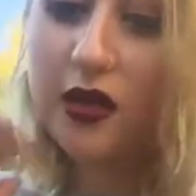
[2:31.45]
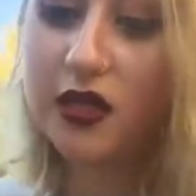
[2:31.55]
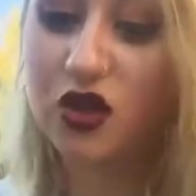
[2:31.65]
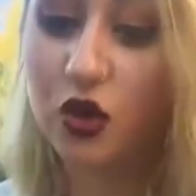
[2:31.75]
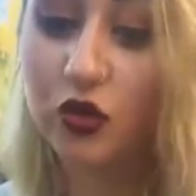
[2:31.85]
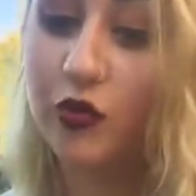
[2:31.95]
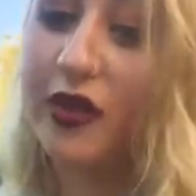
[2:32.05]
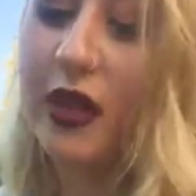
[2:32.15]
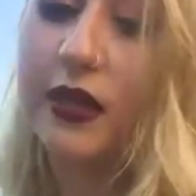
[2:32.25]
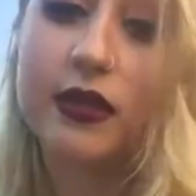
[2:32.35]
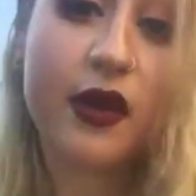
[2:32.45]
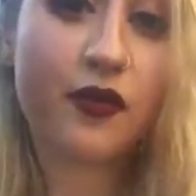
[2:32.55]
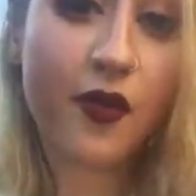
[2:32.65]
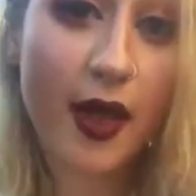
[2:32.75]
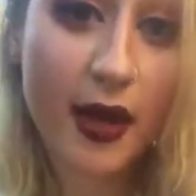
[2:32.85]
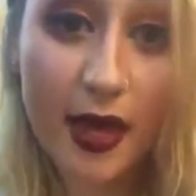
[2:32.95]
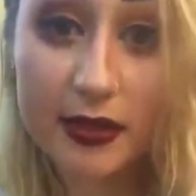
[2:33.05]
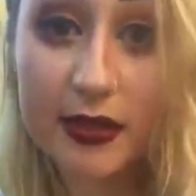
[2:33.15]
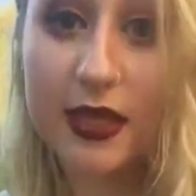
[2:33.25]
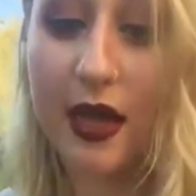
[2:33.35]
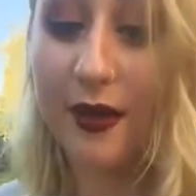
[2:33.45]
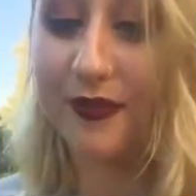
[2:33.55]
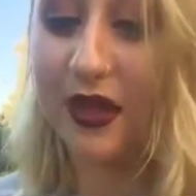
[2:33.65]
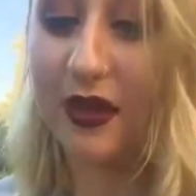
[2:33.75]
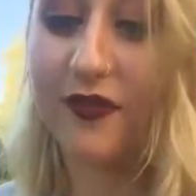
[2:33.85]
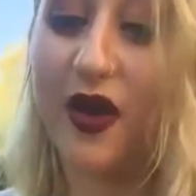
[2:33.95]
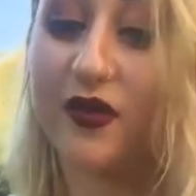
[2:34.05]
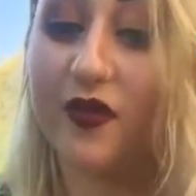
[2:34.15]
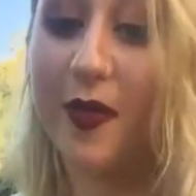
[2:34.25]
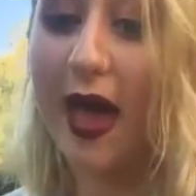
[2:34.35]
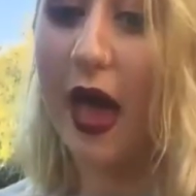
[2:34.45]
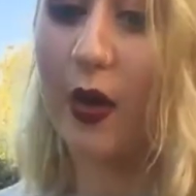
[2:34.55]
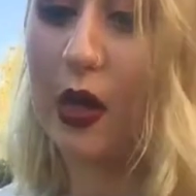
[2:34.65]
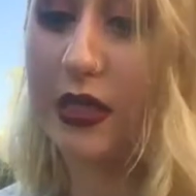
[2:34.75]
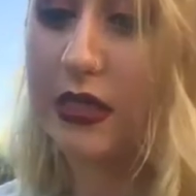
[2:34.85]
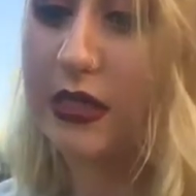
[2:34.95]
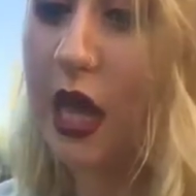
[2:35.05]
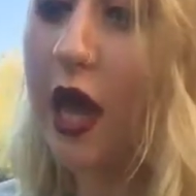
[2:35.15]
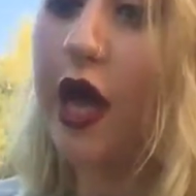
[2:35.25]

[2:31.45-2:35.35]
These talks will be things like finance, um, advice for parents.